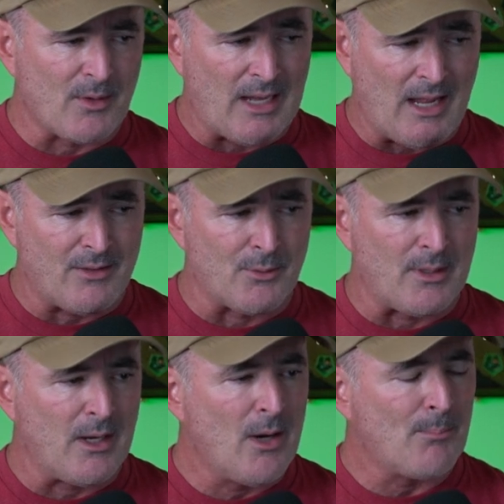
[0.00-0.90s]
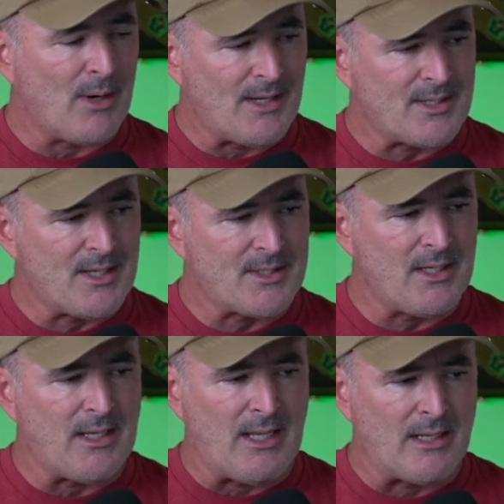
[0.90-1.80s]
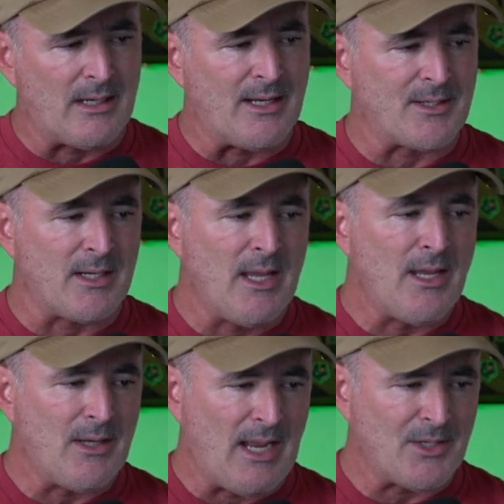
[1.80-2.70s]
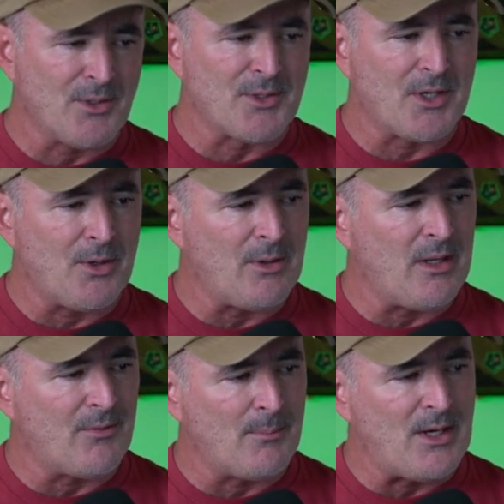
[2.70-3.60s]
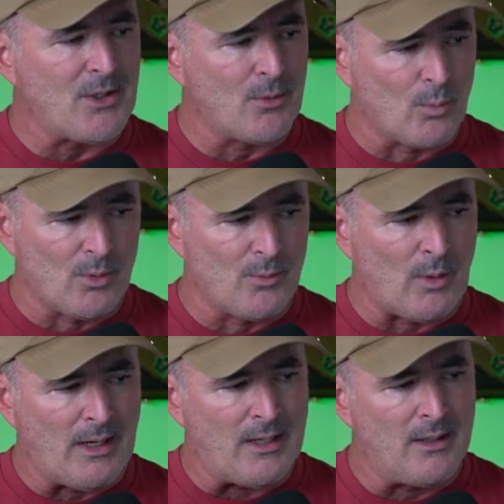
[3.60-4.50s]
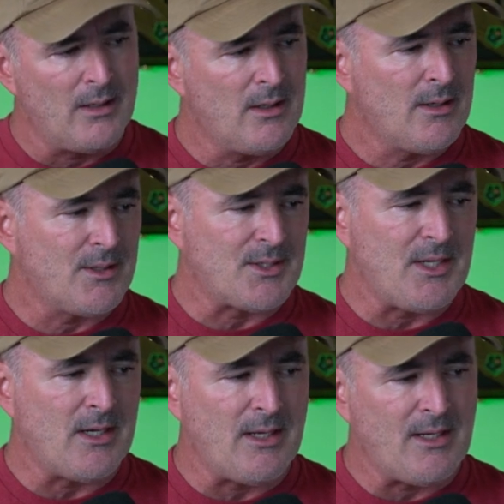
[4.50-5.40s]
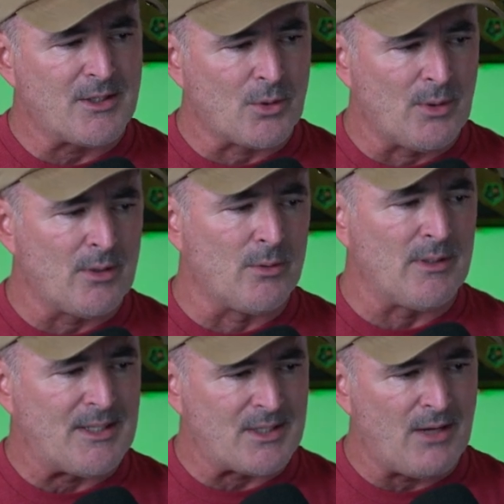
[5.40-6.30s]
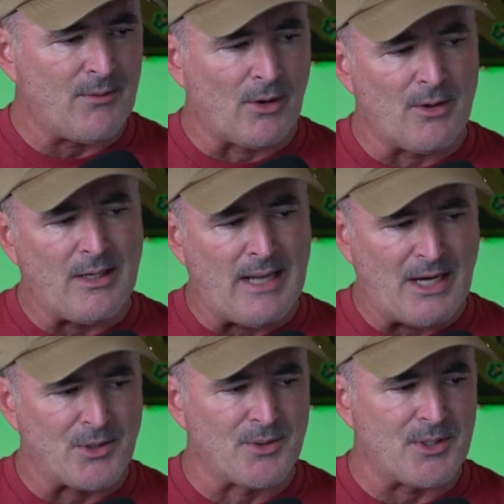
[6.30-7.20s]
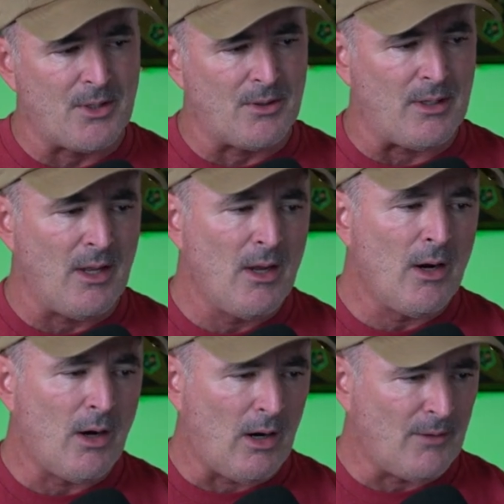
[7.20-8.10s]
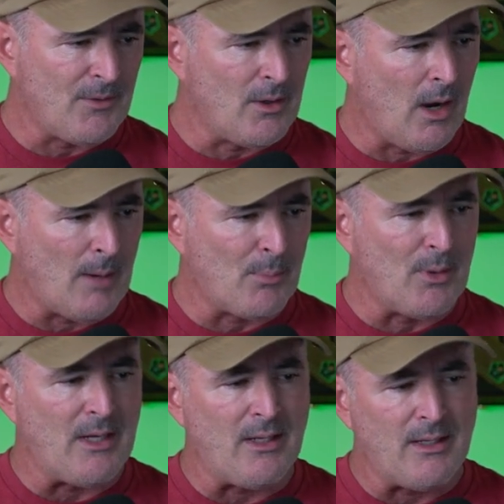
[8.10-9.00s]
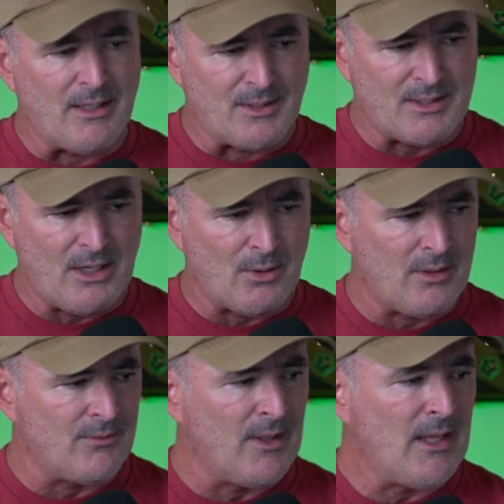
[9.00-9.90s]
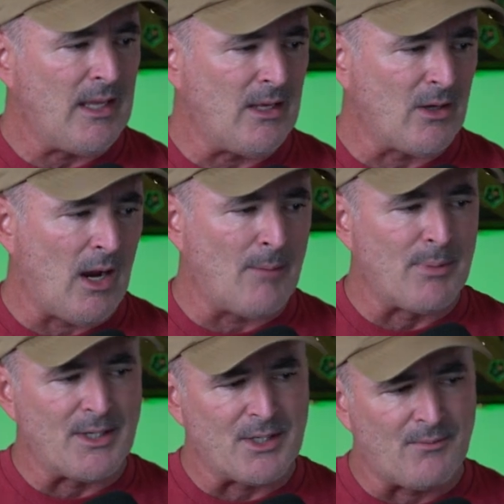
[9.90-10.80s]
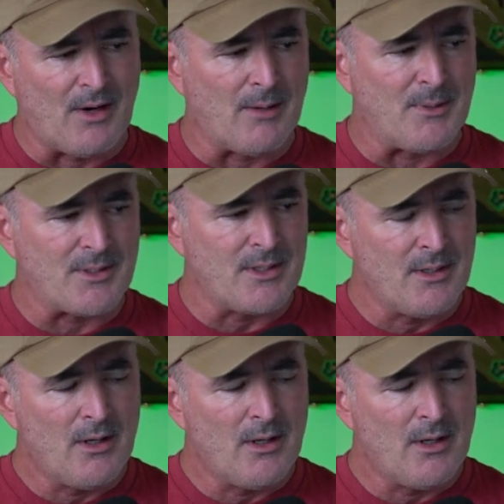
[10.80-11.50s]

for gathering, processing, and analyzing national security information worldwide. The CIA is critical in safeguarding national security, often operating in secretive and complex environments.